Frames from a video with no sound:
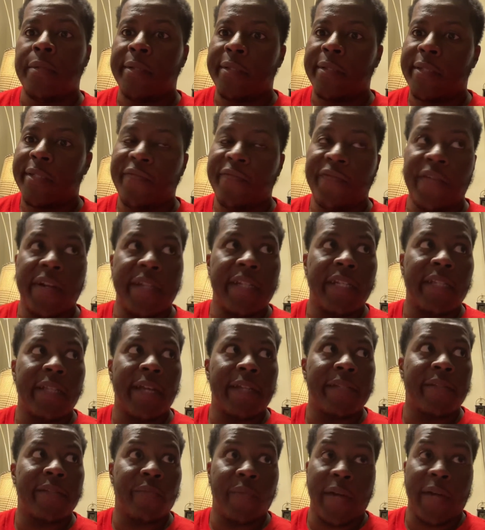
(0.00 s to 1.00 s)
It's funny,
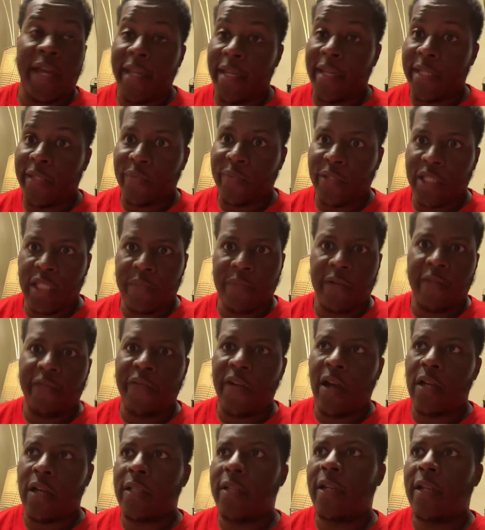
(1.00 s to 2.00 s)
like the weight has really been
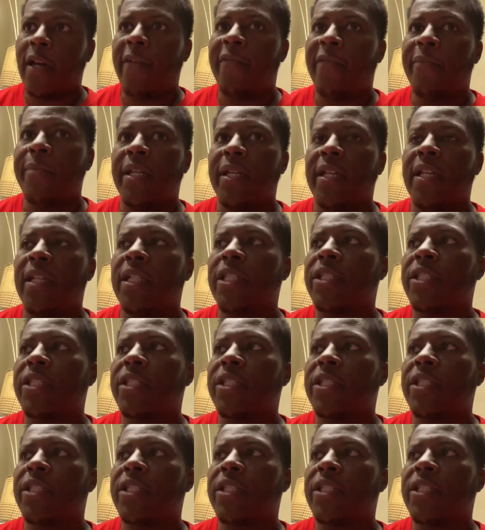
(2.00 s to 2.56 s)
falling off, man.